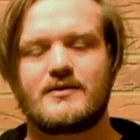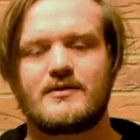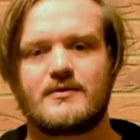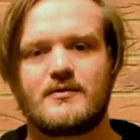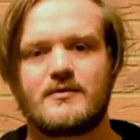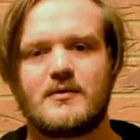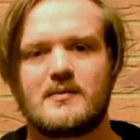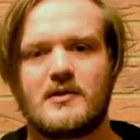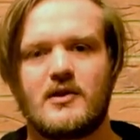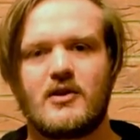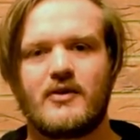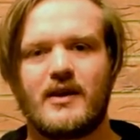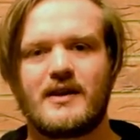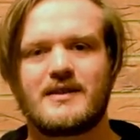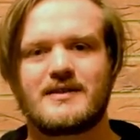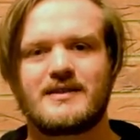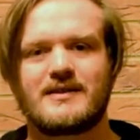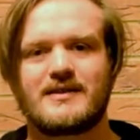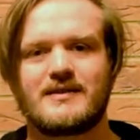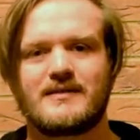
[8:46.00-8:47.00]
you will be
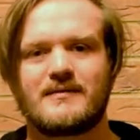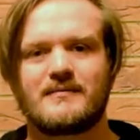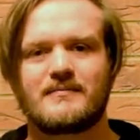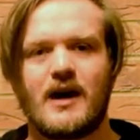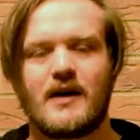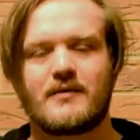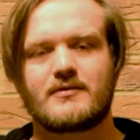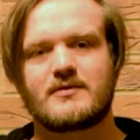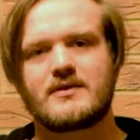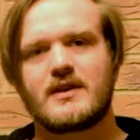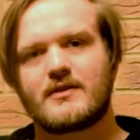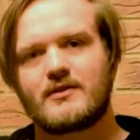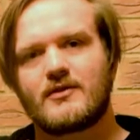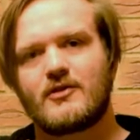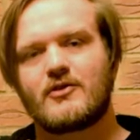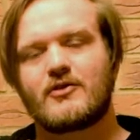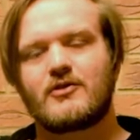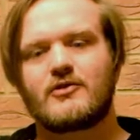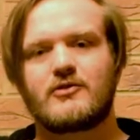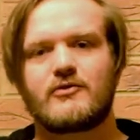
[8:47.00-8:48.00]
alright. After that
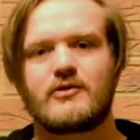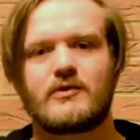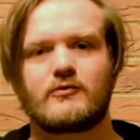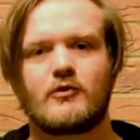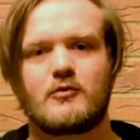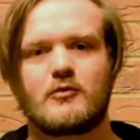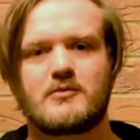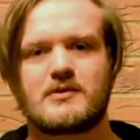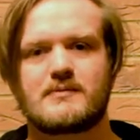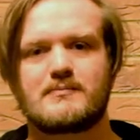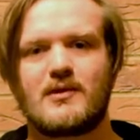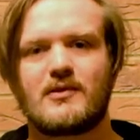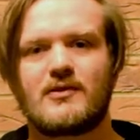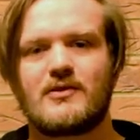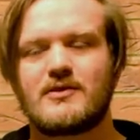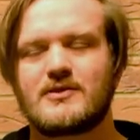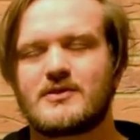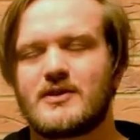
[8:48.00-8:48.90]
there, you're in Romer's bunker.